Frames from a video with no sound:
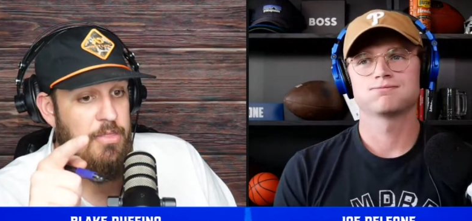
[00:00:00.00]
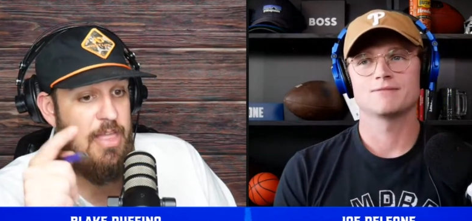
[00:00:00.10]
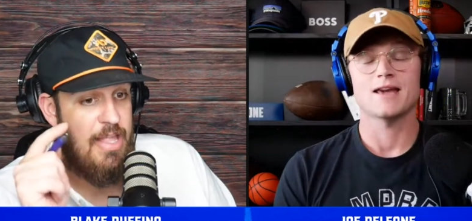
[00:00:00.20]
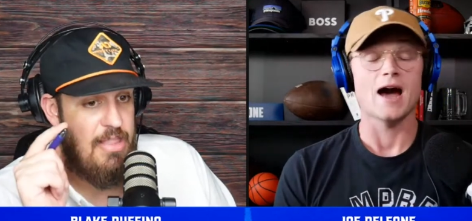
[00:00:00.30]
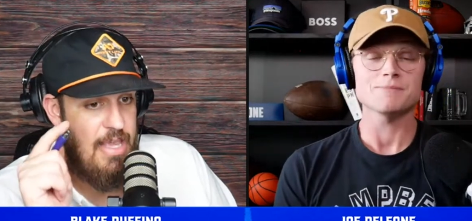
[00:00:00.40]

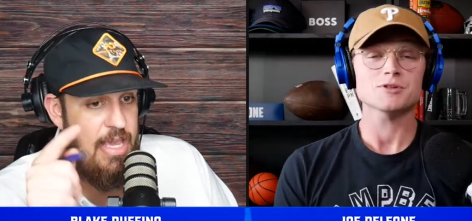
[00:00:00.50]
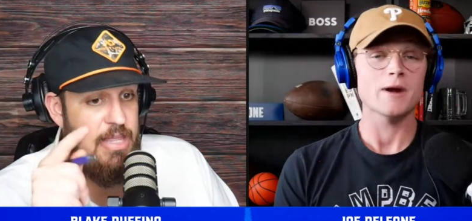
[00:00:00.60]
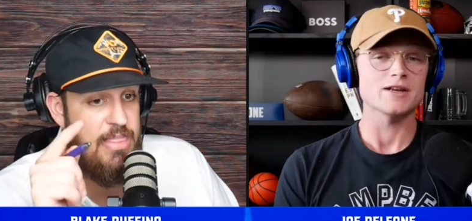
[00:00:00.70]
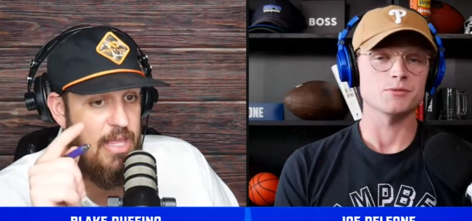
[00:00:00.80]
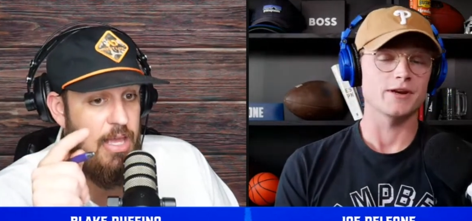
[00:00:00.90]
Speaker 1: yeah, I'm
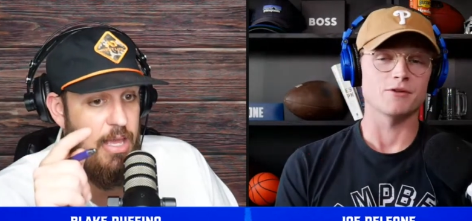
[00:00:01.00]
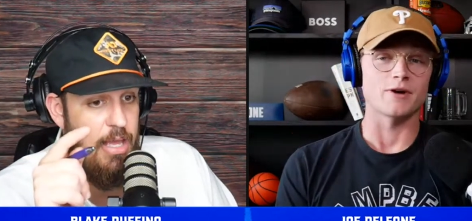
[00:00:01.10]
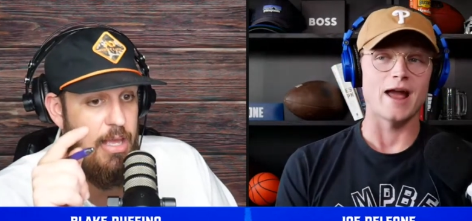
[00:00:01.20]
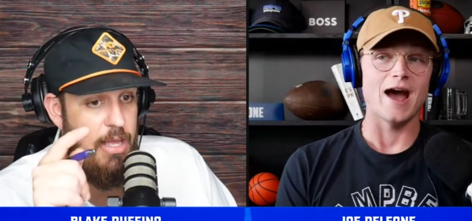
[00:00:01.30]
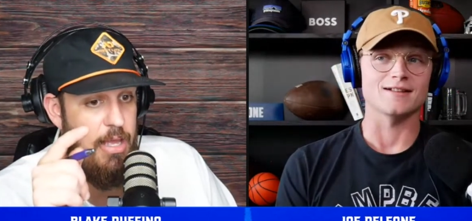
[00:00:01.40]
surprised we didn't
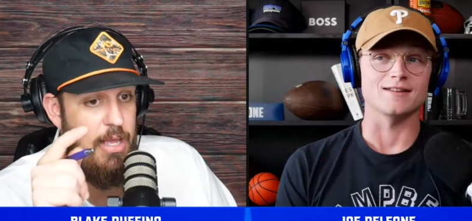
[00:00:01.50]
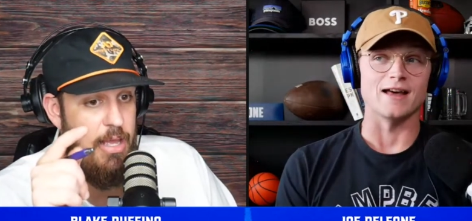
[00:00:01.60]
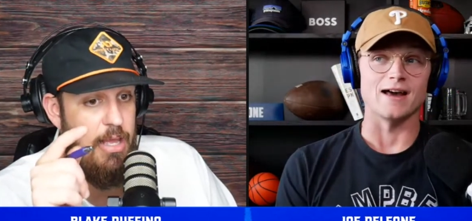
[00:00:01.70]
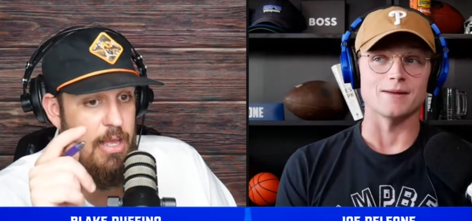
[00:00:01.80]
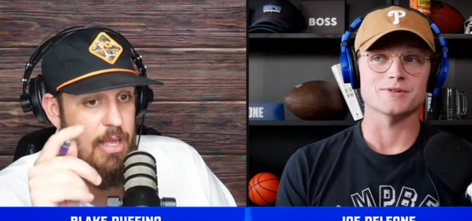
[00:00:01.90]
react to
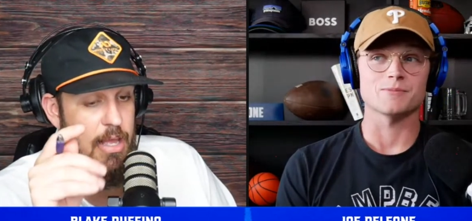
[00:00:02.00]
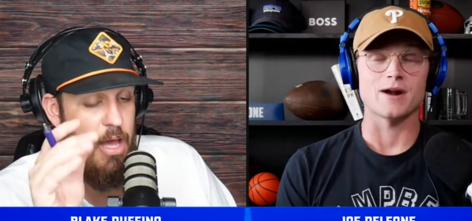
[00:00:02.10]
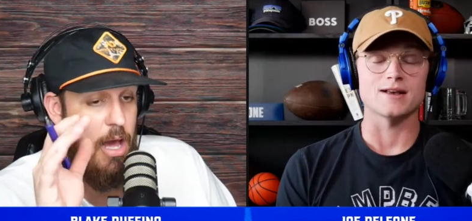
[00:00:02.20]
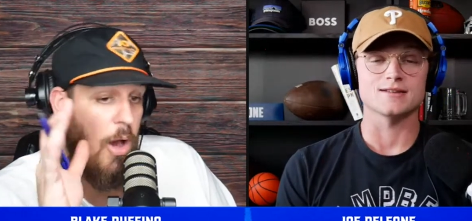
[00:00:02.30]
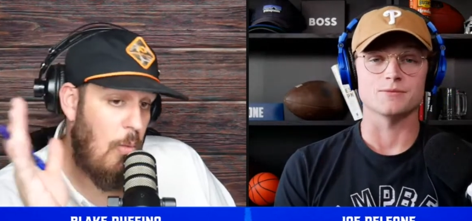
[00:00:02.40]
that. I'm
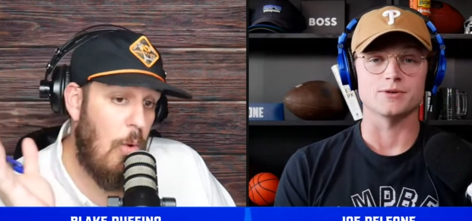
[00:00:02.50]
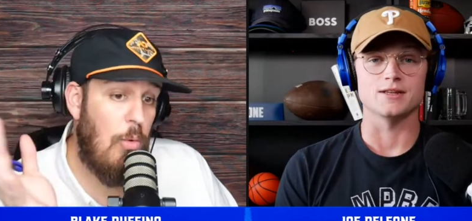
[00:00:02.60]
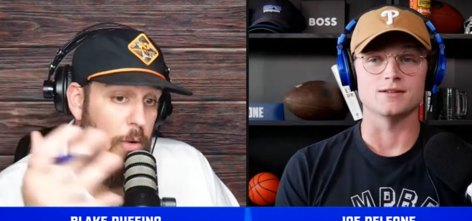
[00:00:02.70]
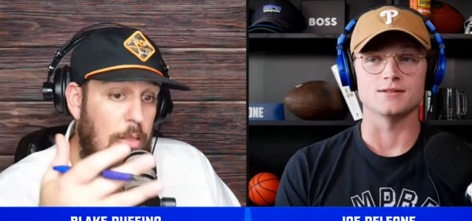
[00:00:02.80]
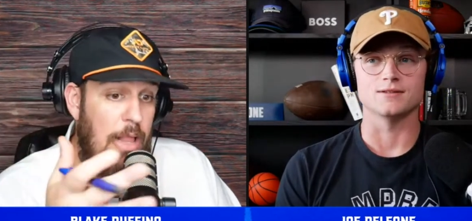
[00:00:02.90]
surprised
Speaker 2: that we.
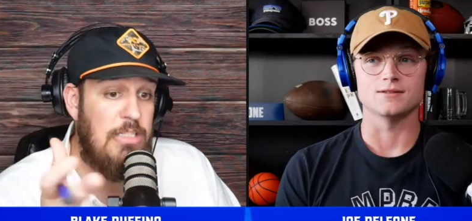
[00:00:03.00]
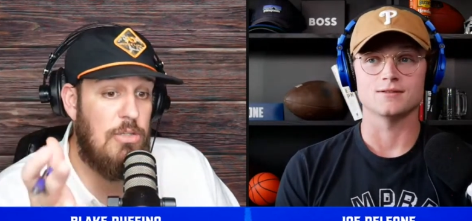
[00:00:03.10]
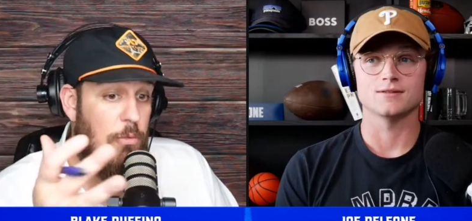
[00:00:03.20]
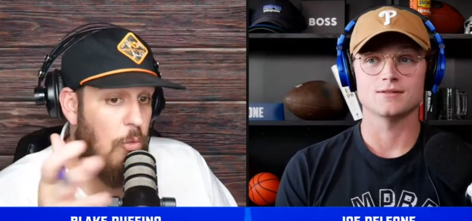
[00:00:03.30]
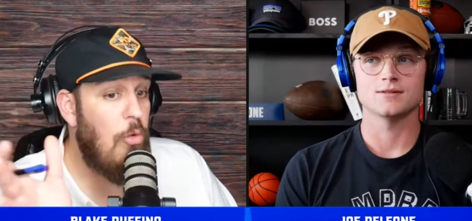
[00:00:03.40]
Well, didn't.
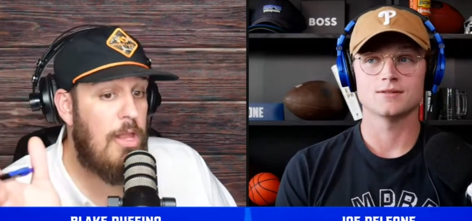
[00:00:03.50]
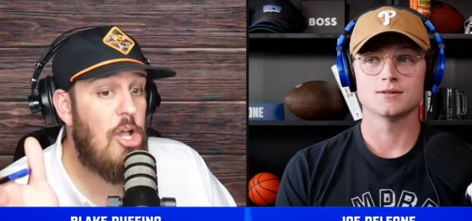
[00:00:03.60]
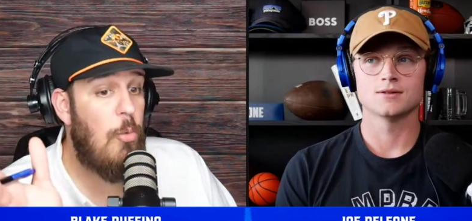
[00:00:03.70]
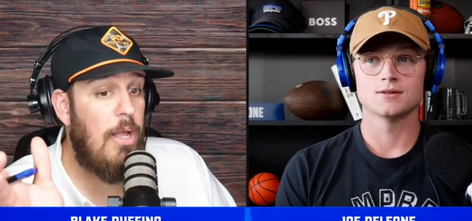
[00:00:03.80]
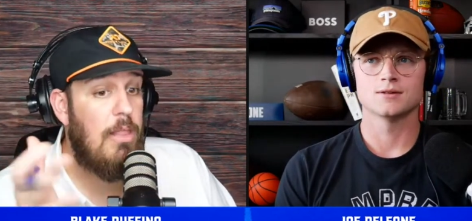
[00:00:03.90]
let's really
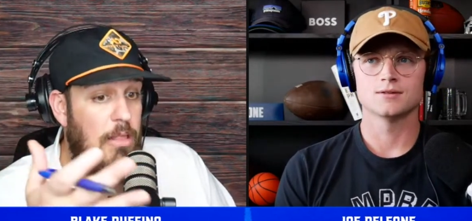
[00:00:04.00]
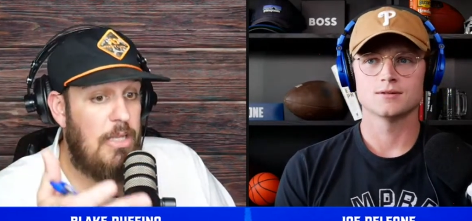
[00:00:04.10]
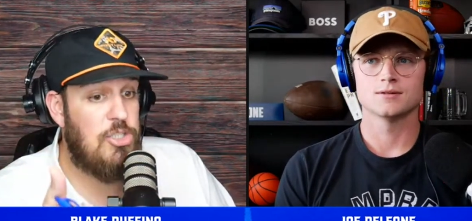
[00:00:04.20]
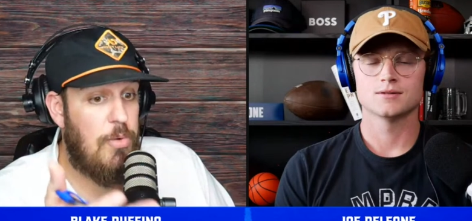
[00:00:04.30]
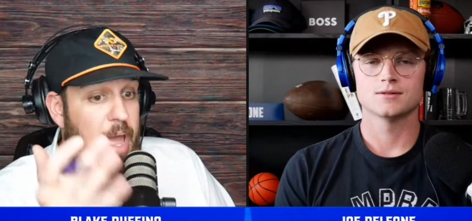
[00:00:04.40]
quickly
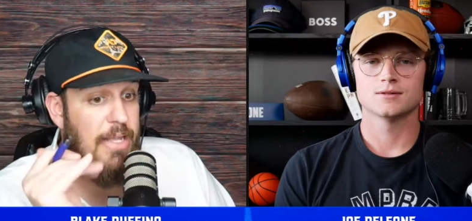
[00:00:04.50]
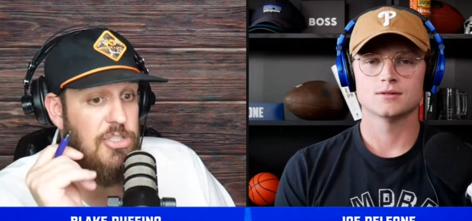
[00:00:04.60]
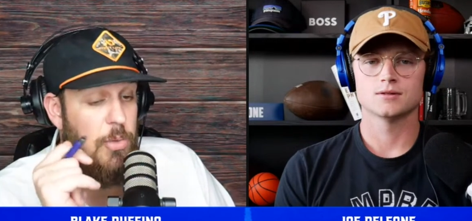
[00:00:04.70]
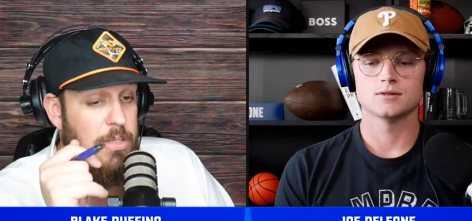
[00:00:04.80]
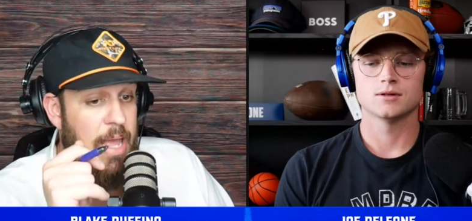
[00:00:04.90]
let's
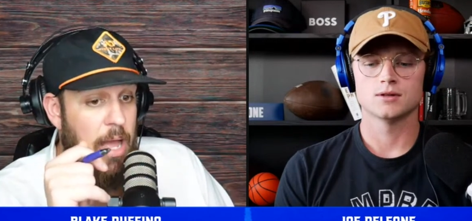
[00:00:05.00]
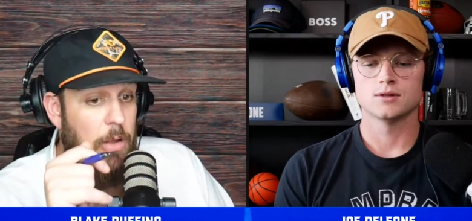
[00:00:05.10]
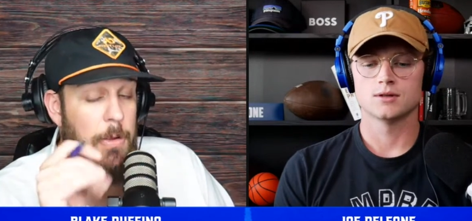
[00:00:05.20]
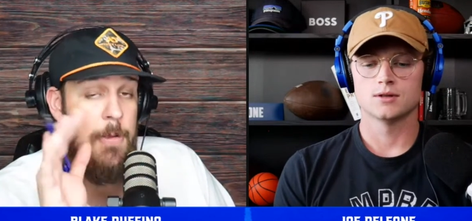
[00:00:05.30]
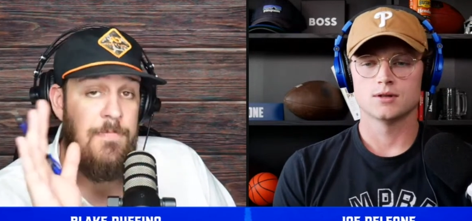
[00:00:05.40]
react to it
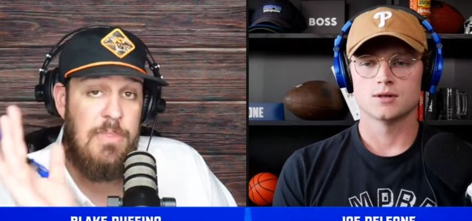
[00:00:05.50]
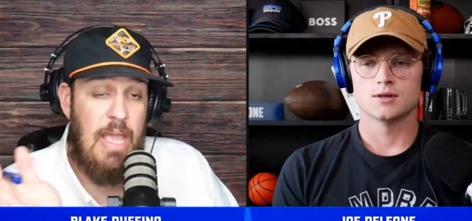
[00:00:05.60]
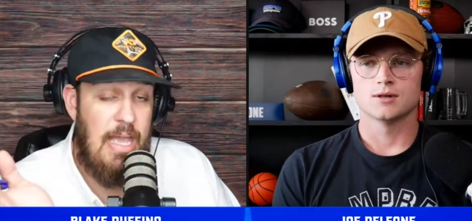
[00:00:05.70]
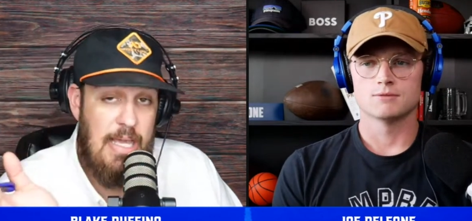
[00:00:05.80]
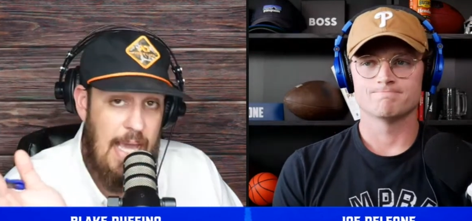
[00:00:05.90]
now,
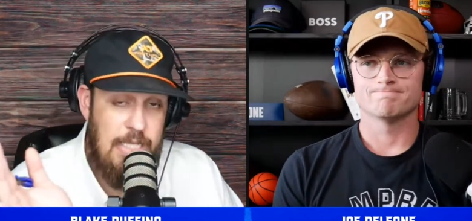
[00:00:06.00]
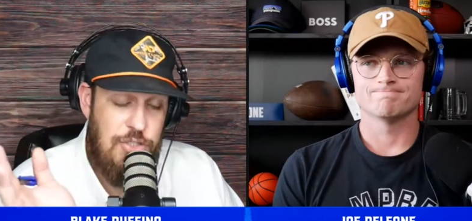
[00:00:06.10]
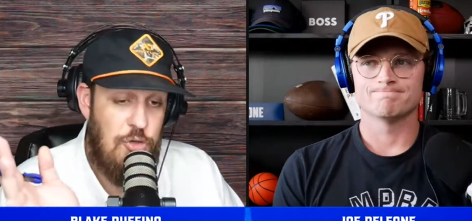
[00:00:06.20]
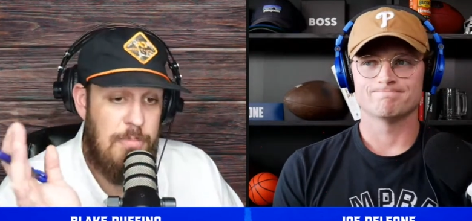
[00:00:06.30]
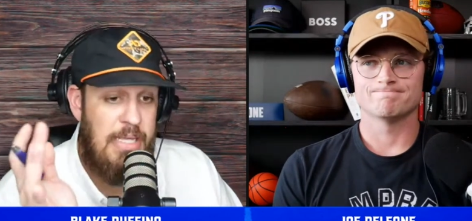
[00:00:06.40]
in
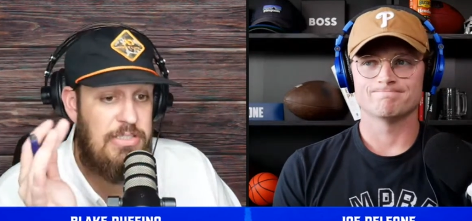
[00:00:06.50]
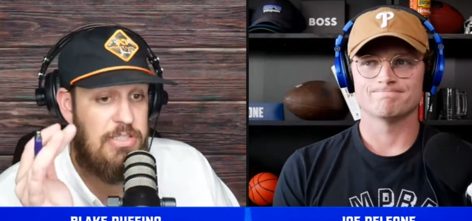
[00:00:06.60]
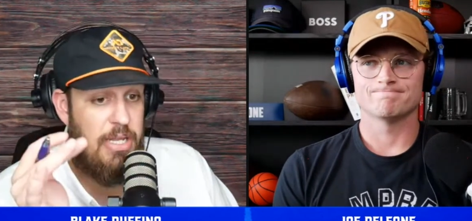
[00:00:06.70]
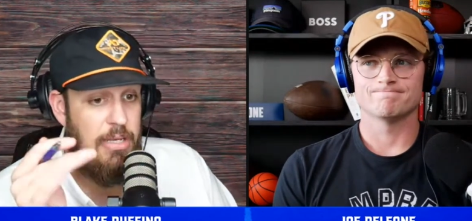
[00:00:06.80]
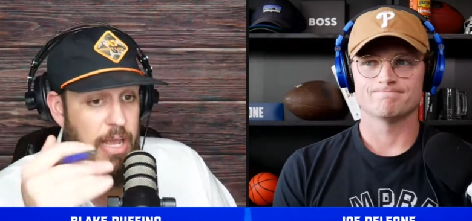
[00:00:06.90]
case you
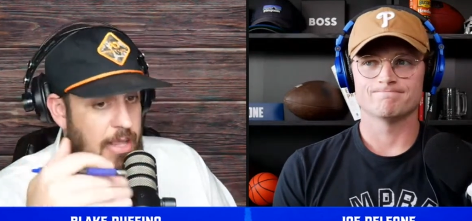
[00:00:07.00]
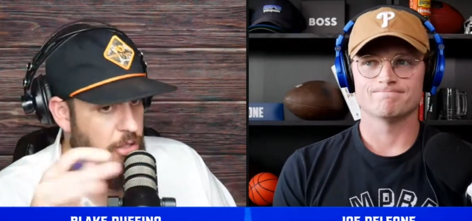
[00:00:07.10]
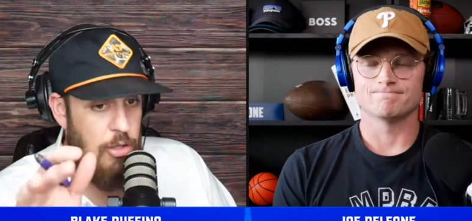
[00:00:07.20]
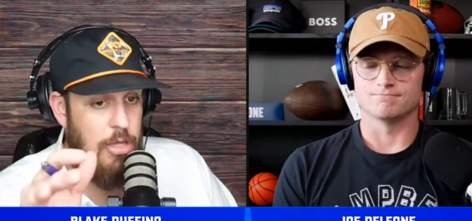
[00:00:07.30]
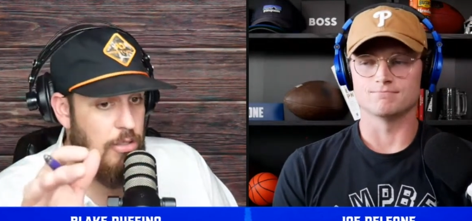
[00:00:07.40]
missed it,
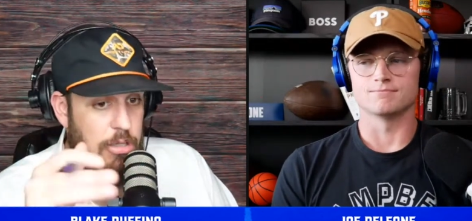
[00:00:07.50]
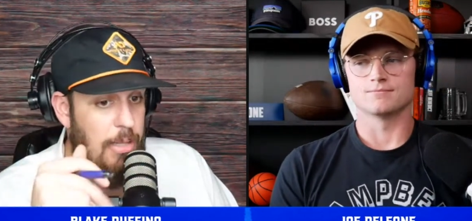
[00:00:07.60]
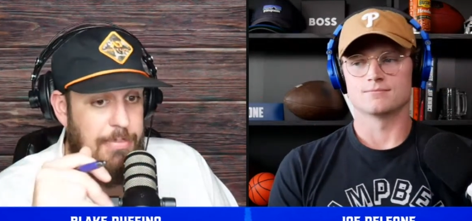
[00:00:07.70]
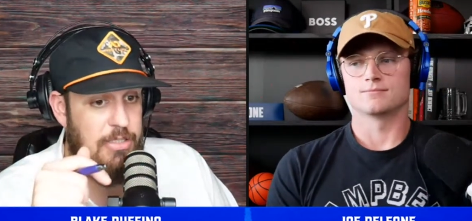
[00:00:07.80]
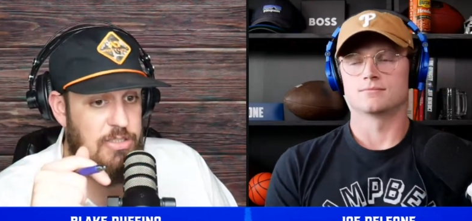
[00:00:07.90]
and you can mm.
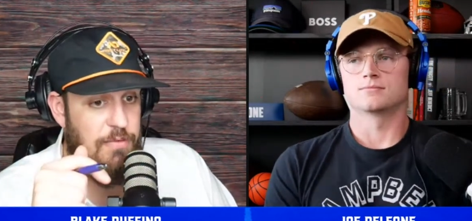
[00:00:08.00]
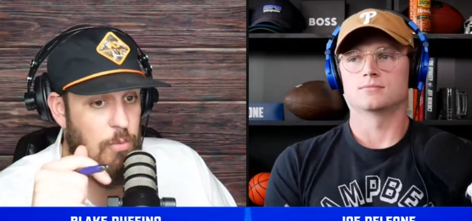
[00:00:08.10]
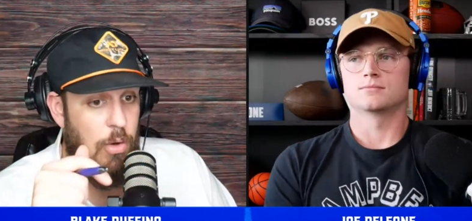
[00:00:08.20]
clip this if you